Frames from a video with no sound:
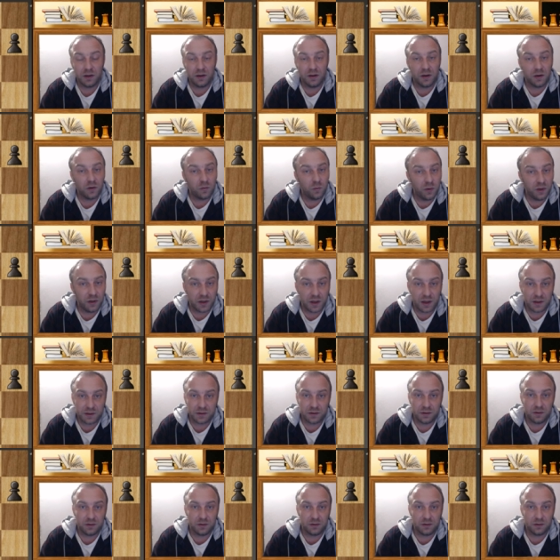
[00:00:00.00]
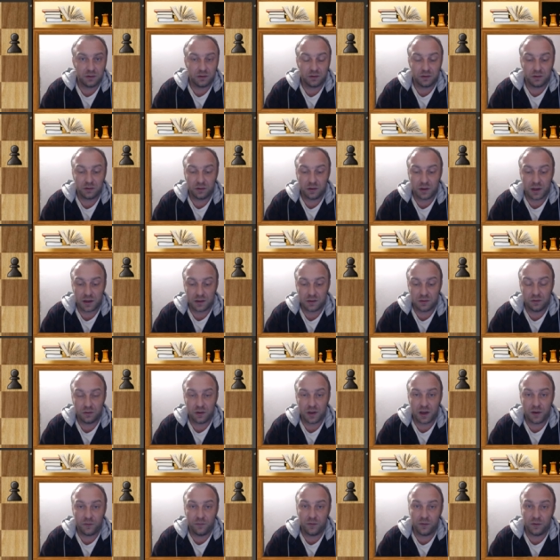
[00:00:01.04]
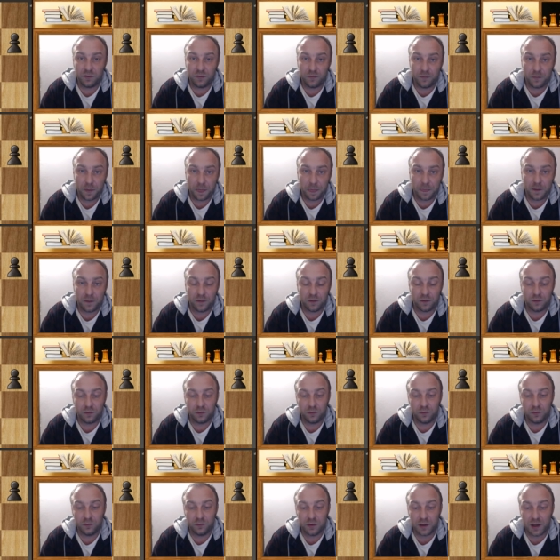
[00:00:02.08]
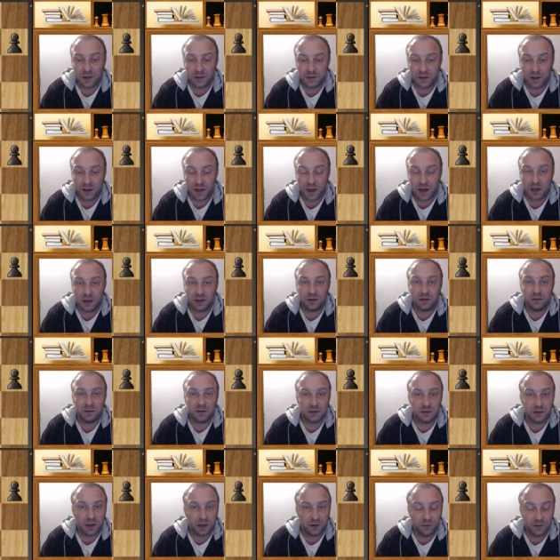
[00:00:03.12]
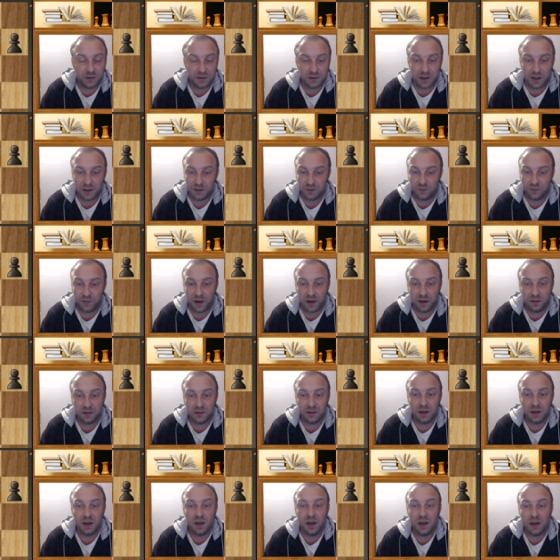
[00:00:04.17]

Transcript: The queen has to has to have um, uh, nice diagonals, nice nice files.